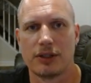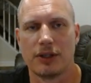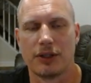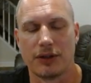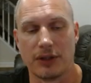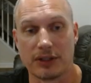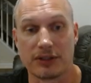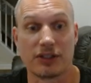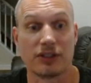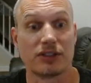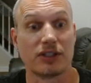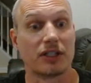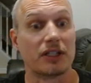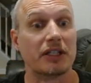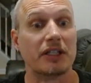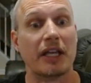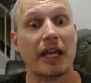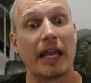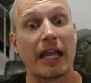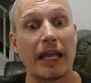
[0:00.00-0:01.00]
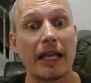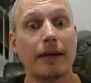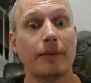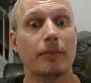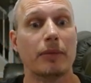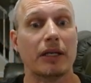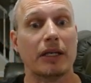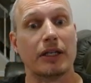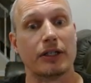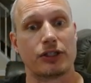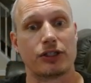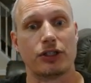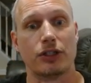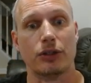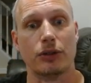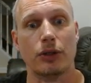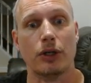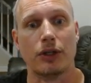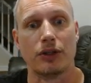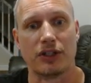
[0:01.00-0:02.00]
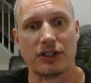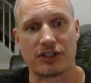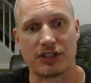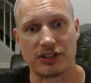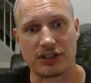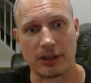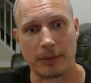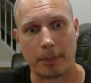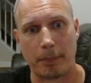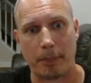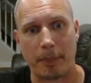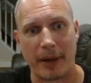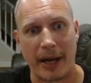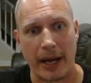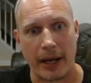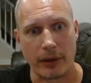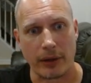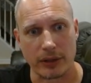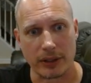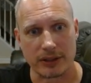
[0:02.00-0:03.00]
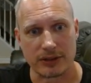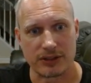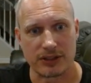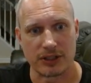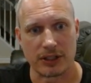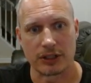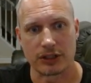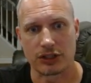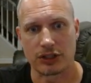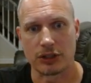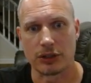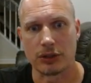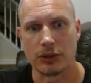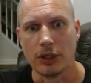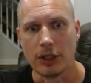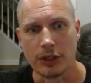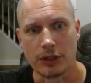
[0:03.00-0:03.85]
This is a game issue. This is a balance issue.